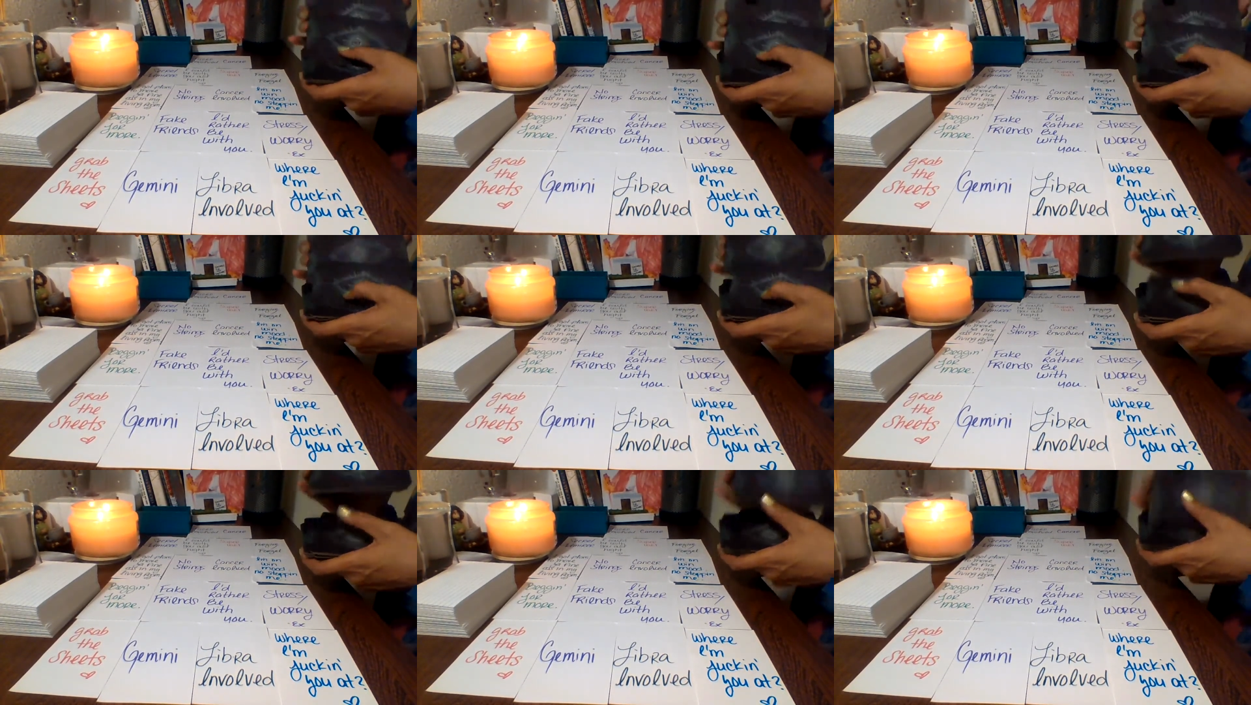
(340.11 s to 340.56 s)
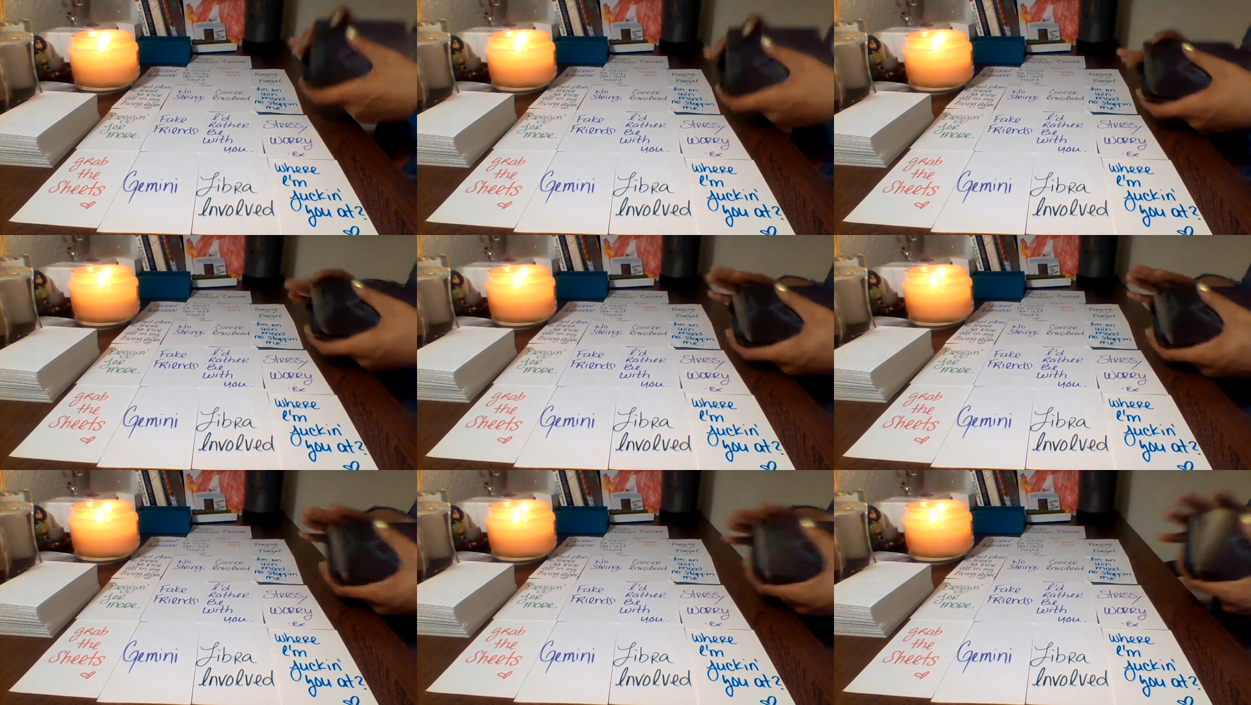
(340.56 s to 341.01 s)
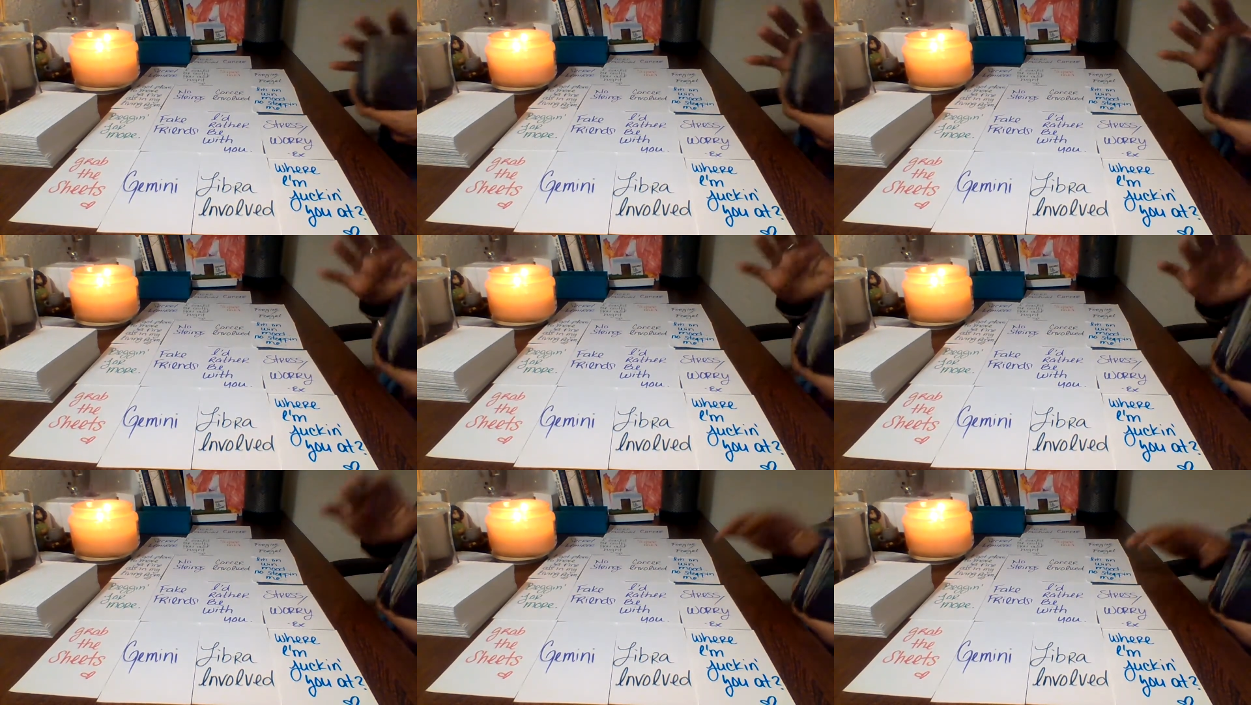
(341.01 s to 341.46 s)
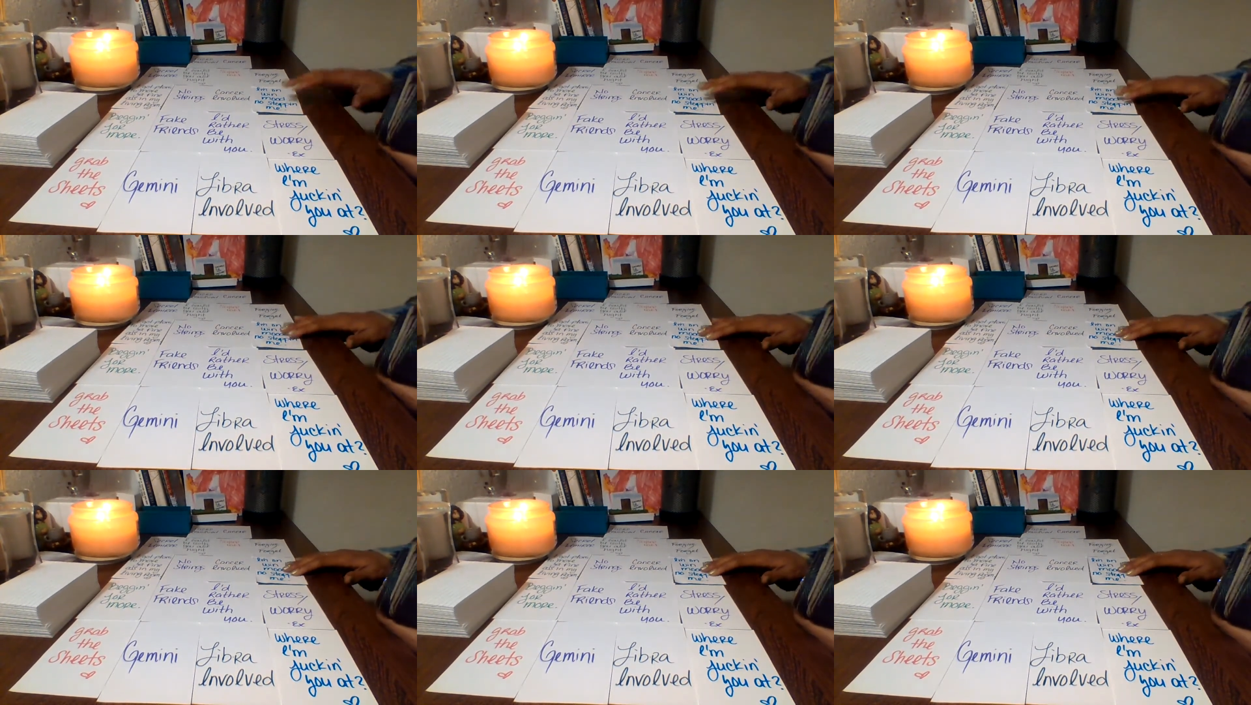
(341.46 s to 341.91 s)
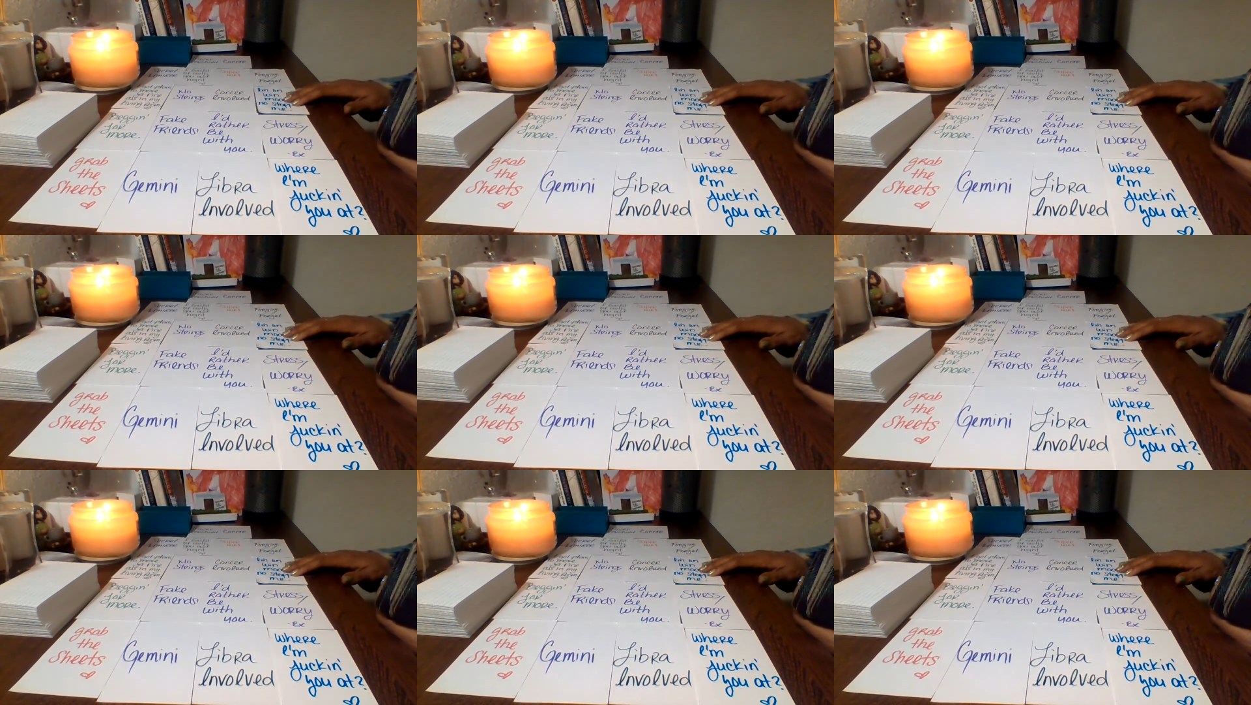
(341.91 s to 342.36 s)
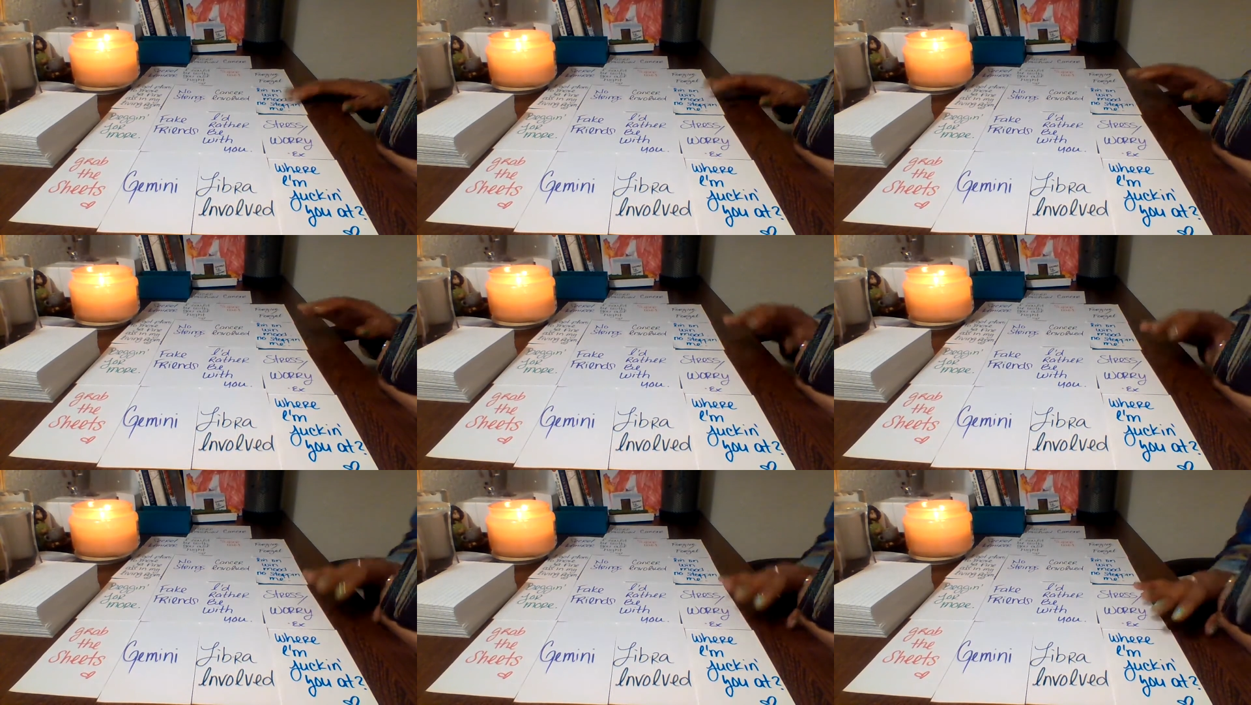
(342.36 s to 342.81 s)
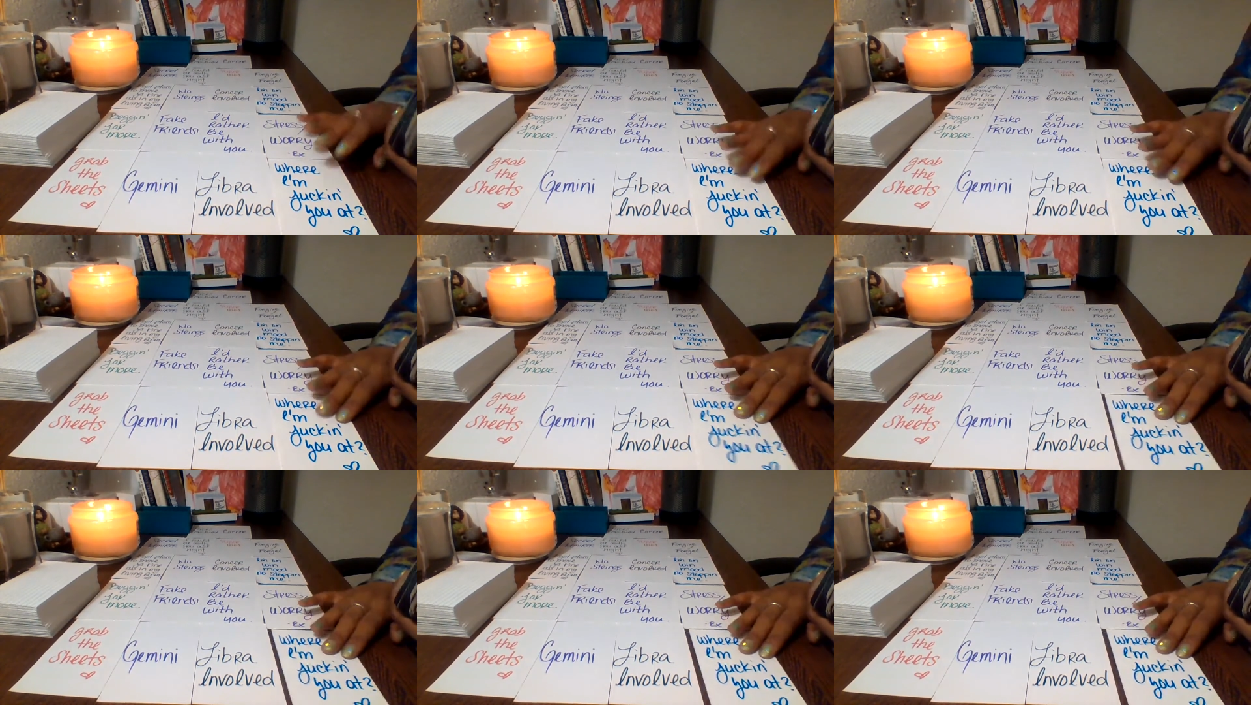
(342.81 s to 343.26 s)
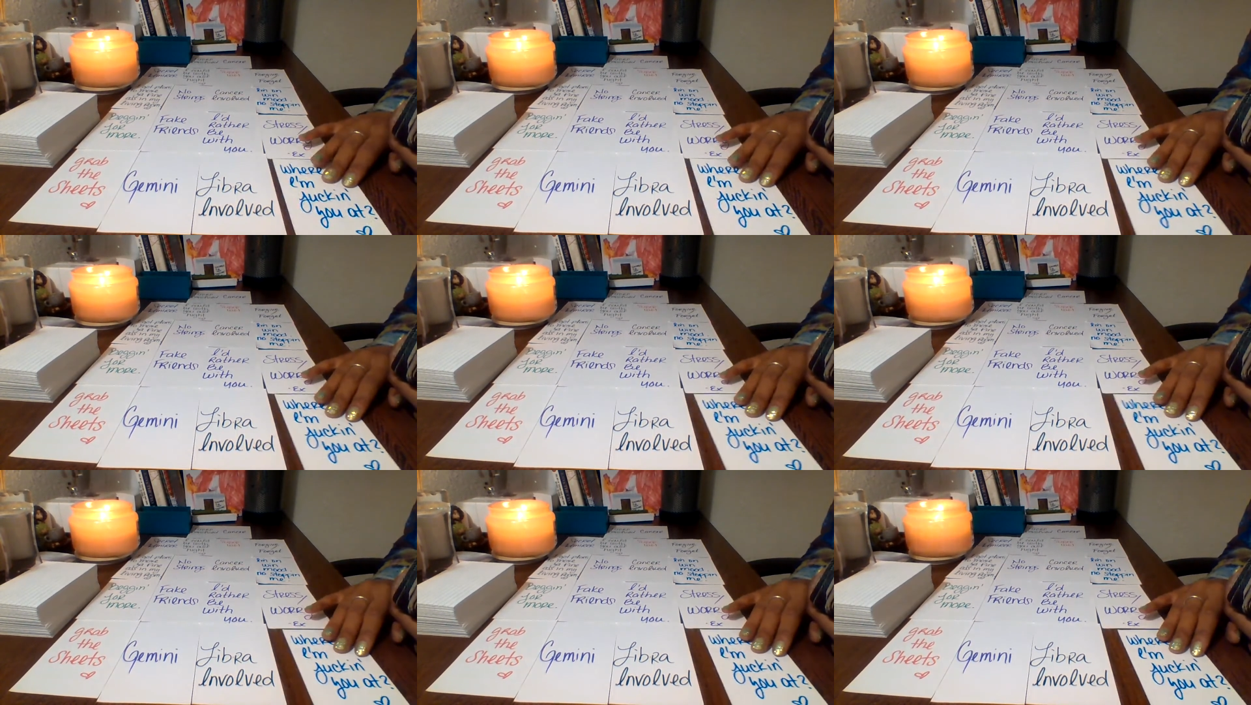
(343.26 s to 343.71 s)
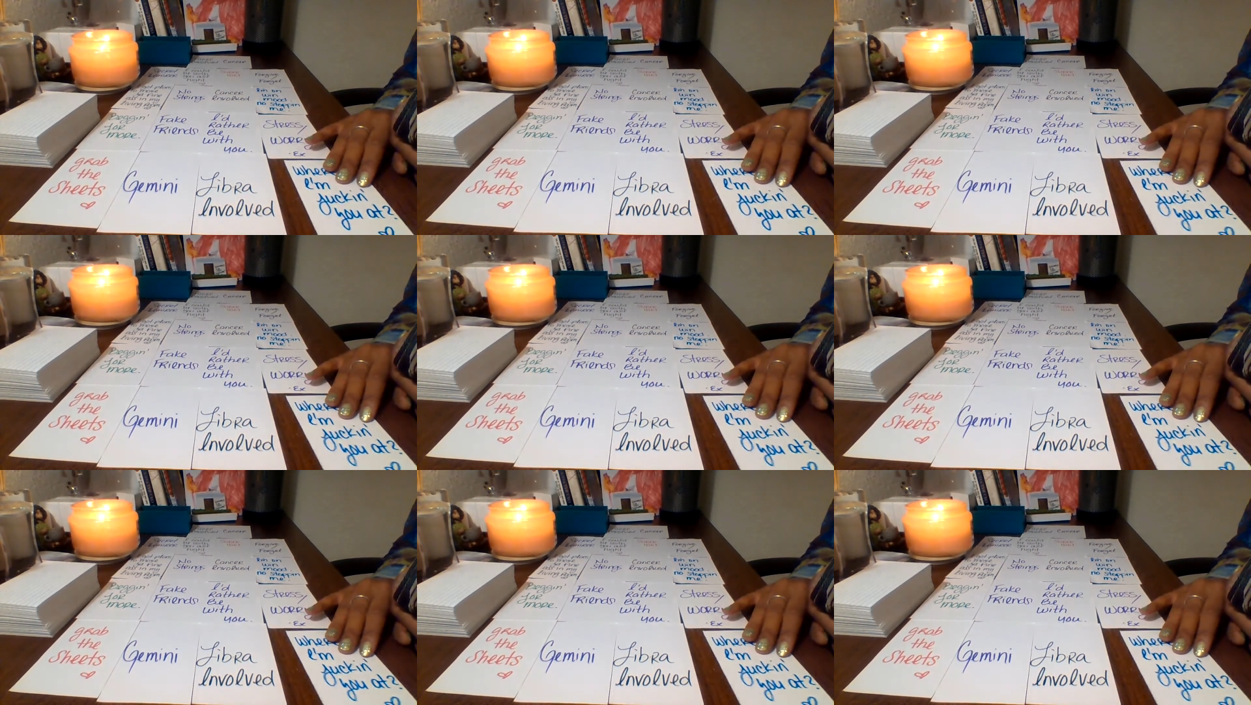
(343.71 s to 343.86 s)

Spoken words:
[unreadable: no face in view]